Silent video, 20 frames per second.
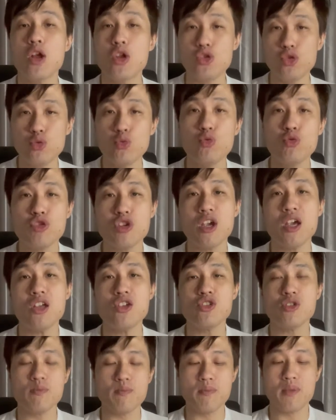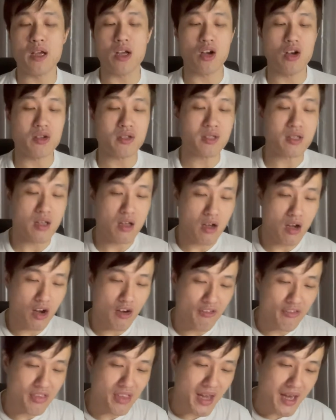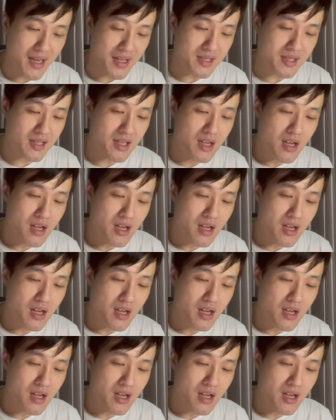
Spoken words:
do change because of that.